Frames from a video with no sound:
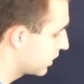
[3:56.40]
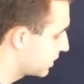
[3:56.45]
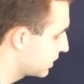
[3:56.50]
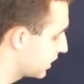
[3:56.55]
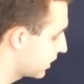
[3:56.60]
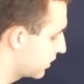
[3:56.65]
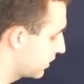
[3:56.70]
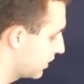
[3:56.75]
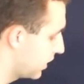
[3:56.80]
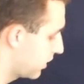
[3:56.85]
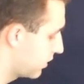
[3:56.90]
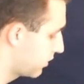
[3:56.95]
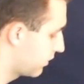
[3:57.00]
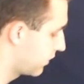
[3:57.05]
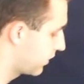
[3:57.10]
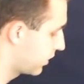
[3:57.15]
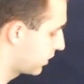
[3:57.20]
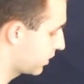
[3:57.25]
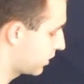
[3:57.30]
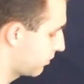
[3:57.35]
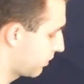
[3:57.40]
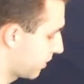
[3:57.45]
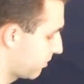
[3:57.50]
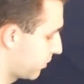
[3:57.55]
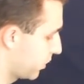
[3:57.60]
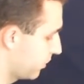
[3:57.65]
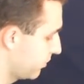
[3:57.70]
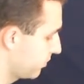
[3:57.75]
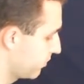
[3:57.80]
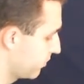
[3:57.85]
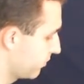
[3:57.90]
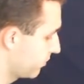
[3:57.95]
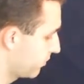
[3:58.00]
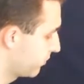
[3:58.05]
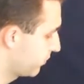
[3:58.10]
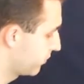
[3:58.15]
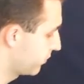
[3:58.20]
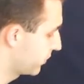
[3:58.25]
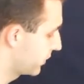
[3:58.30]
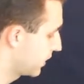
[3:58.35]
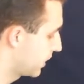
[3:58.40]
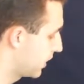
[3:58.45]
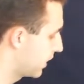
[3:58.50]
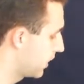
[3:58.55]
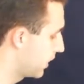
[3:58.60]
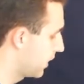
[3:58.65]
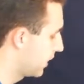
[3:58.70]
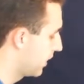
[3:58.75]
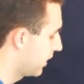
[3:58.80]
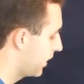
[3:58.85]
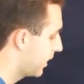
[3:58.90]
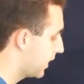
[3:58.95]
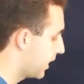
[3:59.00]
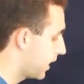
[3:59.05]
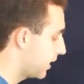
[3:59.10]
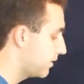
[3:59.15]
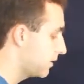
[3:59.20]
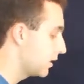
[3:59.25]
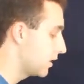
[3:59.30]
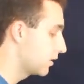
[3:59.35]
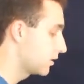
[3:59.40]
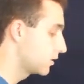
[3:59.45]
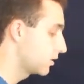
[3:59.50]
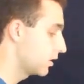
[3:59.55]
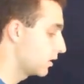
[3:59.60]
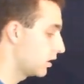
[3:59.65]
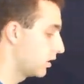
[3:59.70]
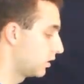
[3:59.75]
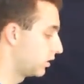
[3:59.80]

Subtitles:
going to take the other vertical member and the other